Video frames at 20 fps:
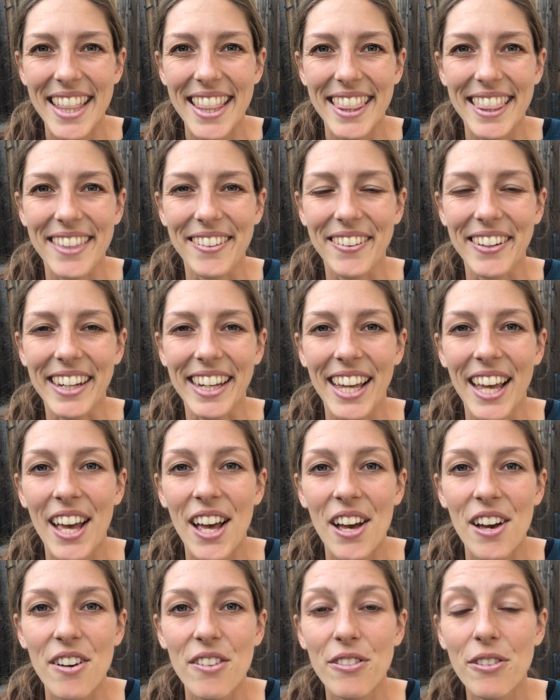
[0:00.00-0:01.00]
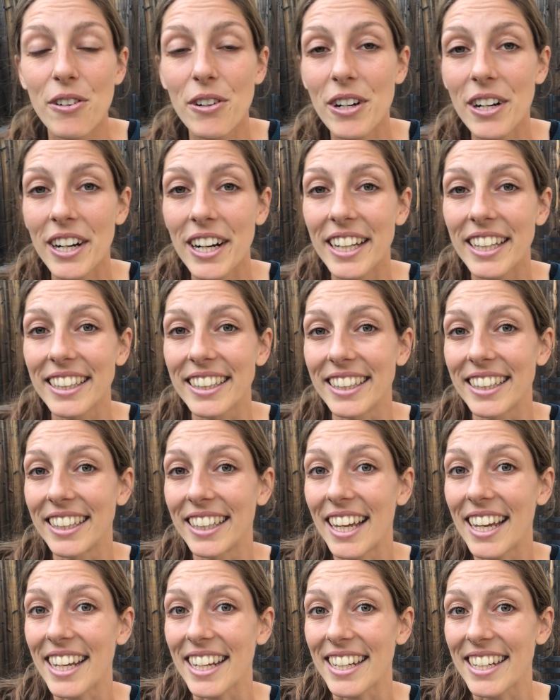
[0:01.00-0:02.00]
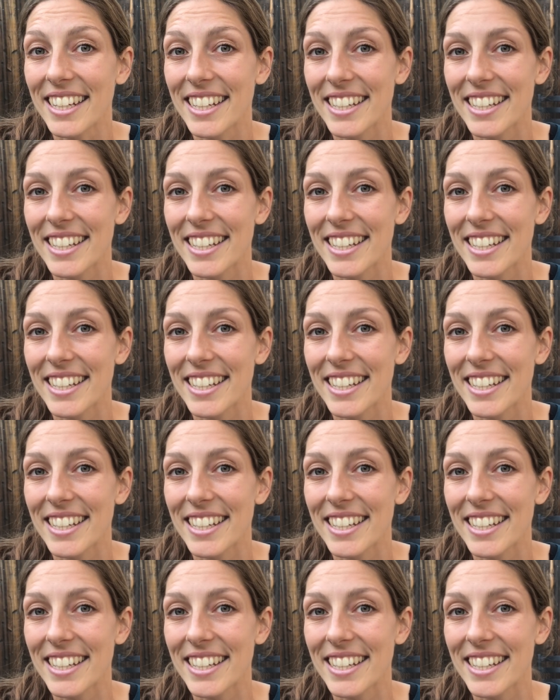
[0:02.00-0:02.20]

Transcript: 3, 4. Light.